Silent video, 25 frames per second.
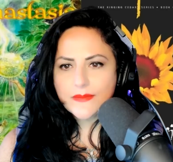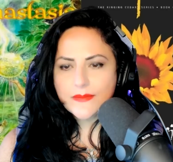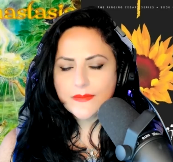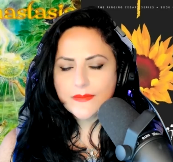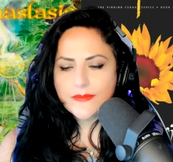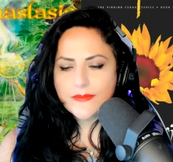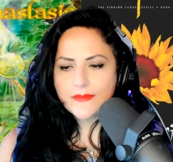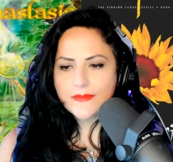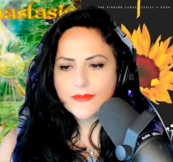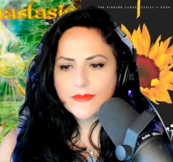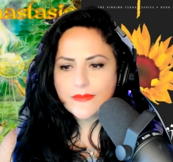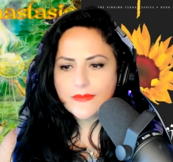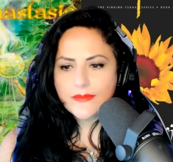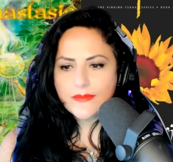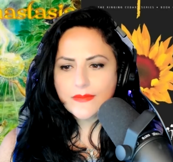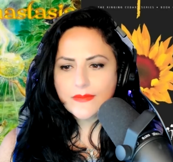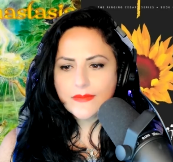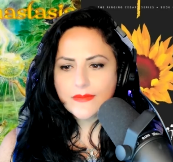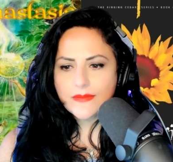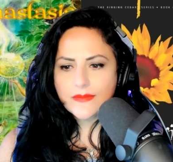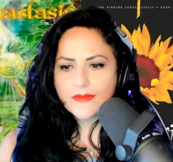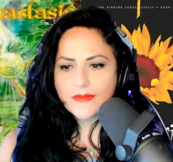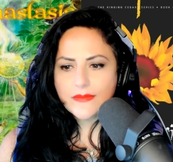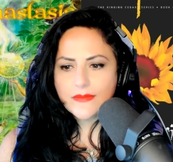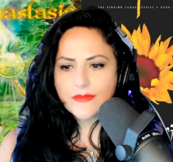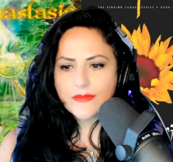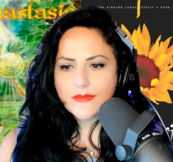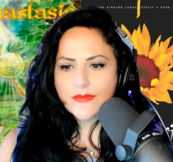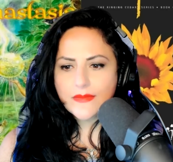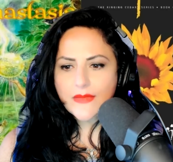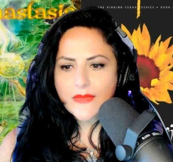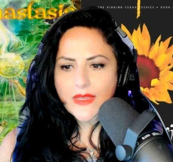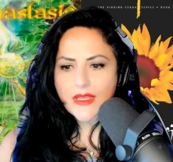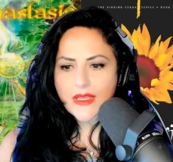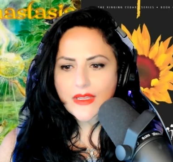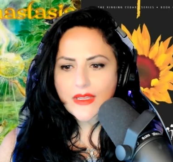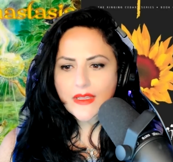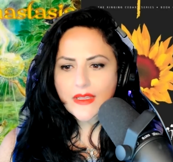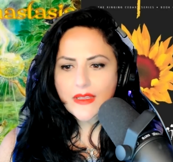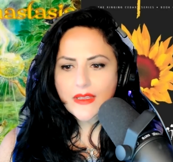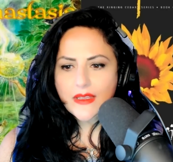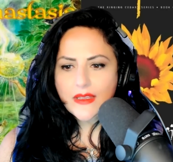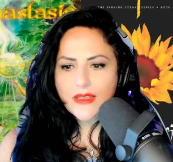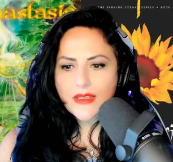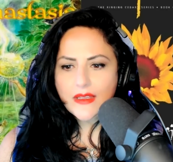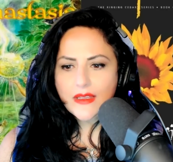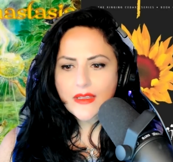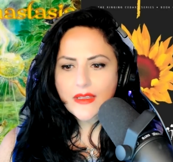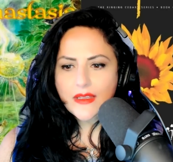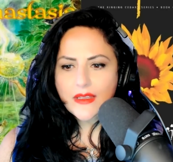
(silence)